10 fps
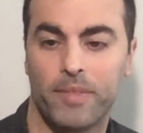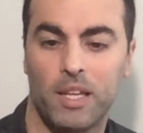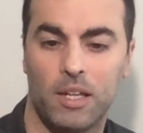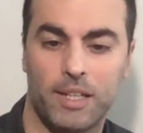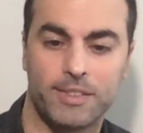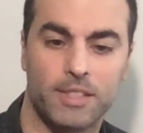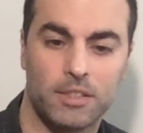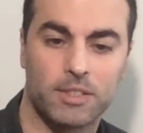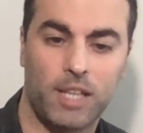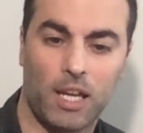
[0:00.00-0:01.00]
And then
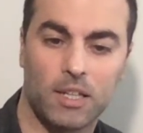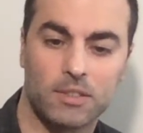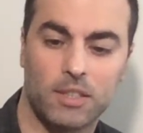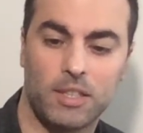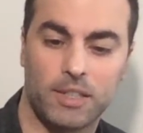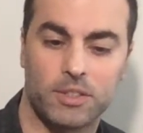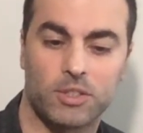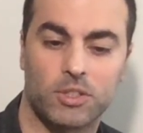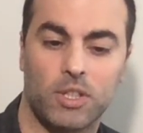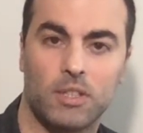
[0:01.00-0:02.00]
secondly,
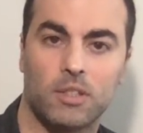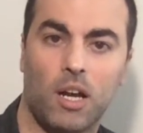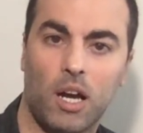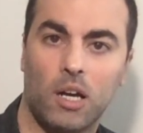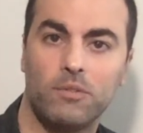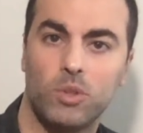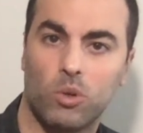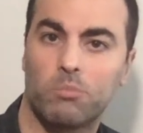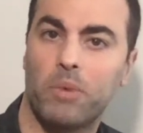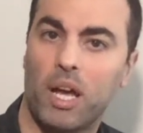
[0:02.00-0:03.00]
understand how your
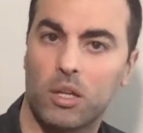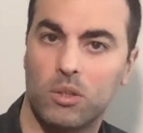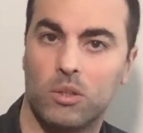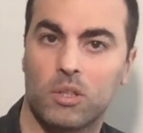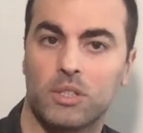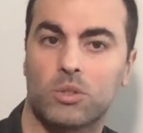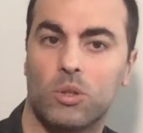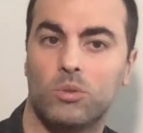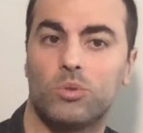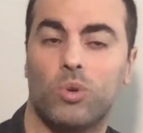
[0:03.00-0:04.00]
backlog is
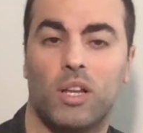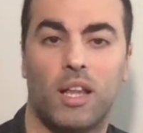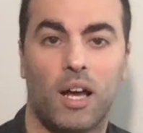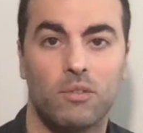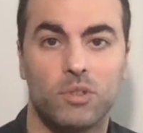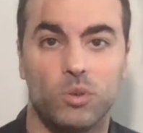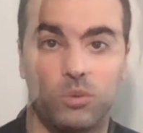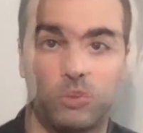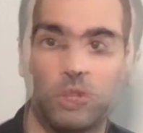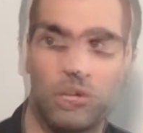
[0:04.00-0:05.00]
going to allow
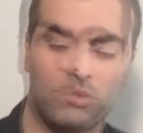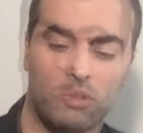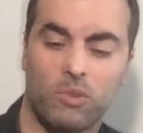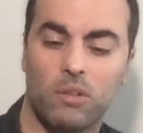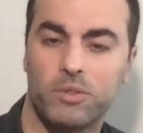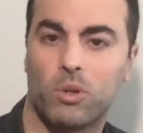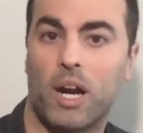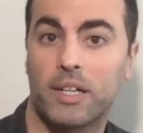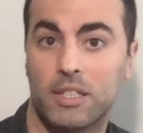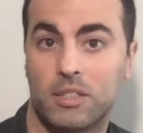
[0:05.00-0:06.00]
you to evolve your
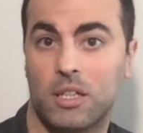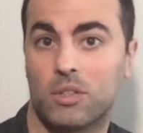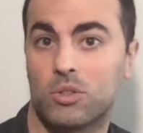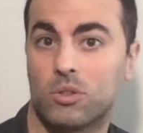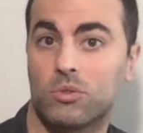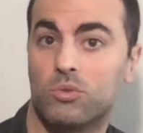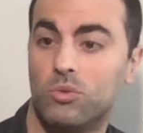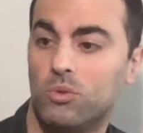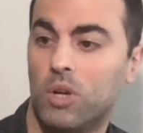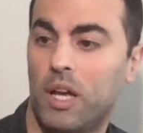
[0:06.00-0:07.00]
architecture
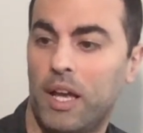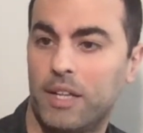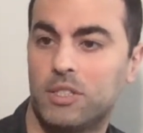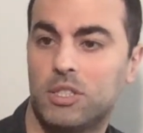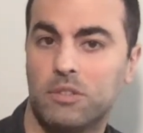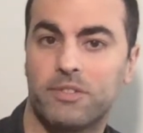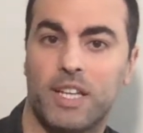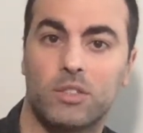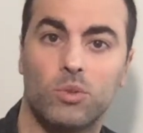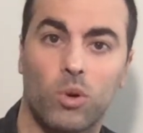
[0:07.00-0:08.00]
to achieve
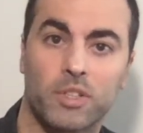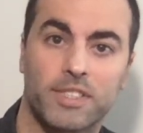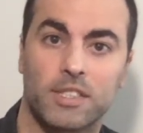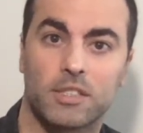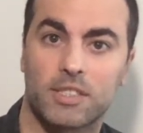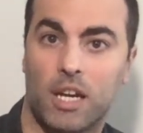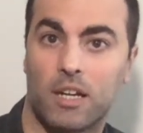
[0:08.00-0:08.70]
that North Star